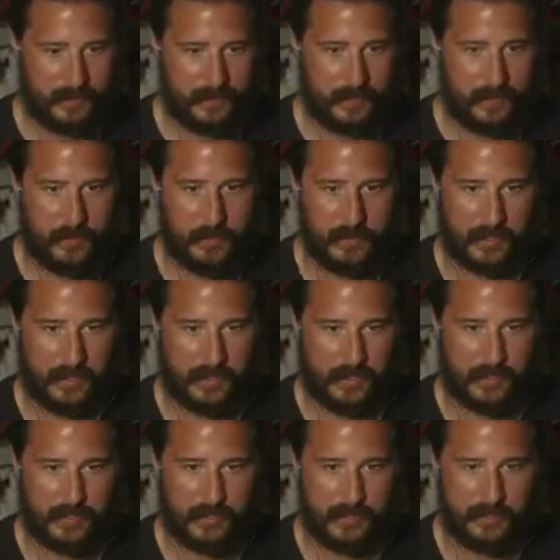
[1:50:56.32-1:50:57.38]
Oh my gosh.
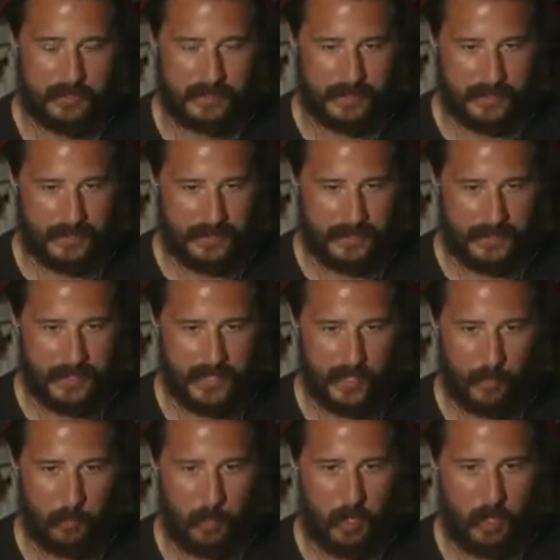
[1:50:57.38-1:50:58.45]
I got a
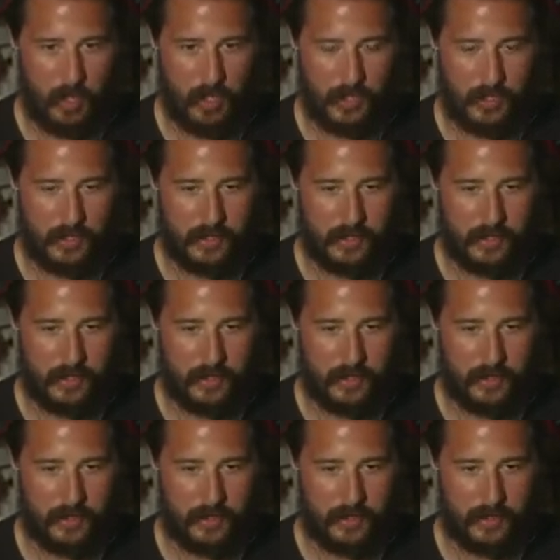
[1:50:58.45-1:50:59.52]
wall.
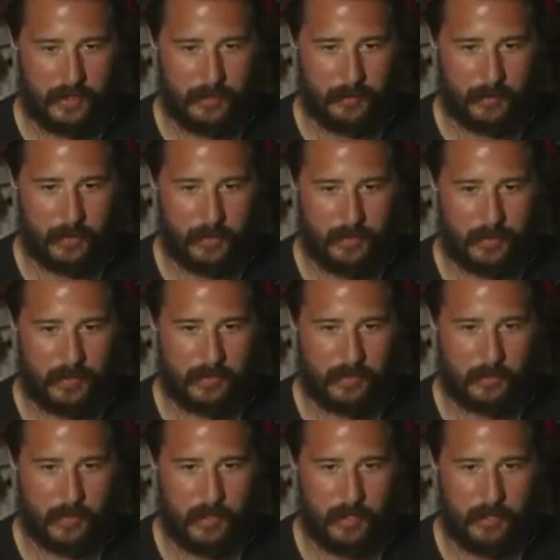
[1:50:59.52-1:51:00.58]
Going up against the
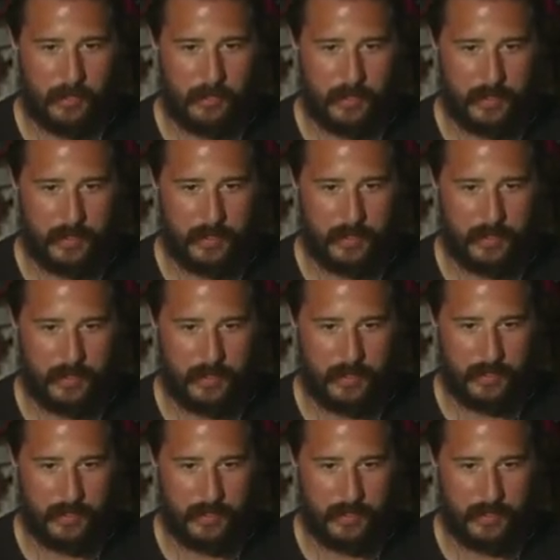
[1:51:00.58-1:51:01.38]
wall defenders.